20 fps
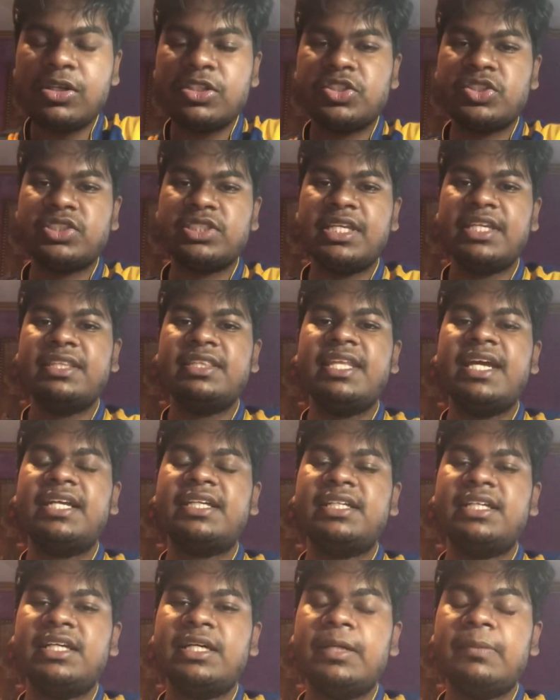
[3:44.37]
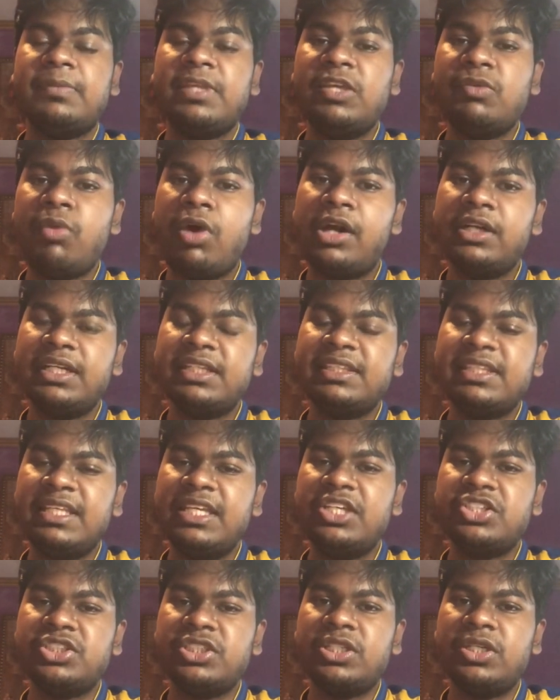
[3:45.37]
said that he wanted
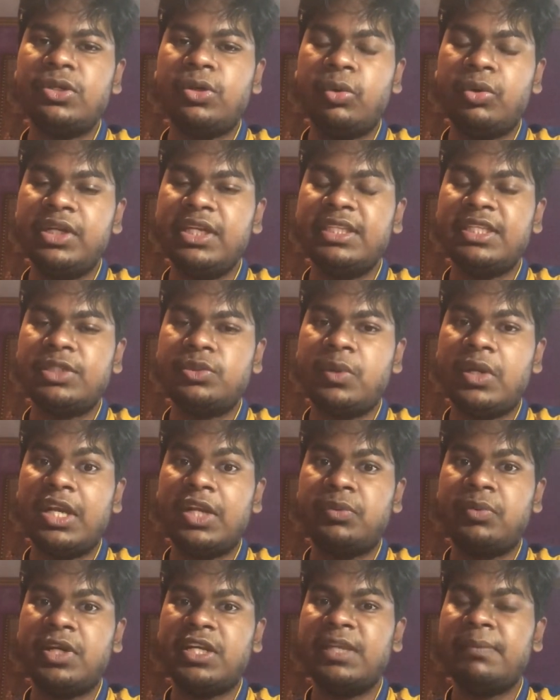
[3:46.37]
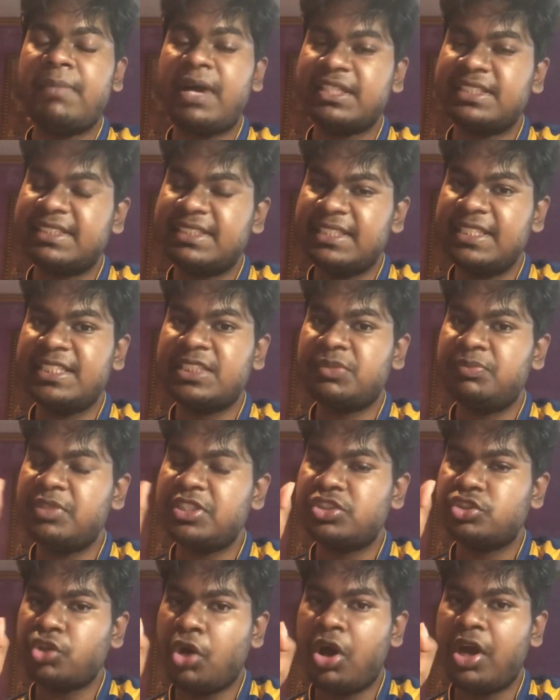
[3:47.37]
Theekshana only in the 2020, but since we
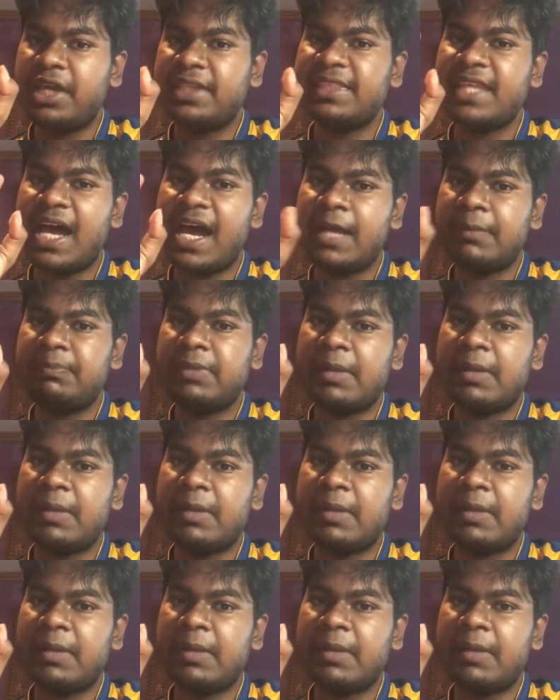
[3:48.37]
saw in the R.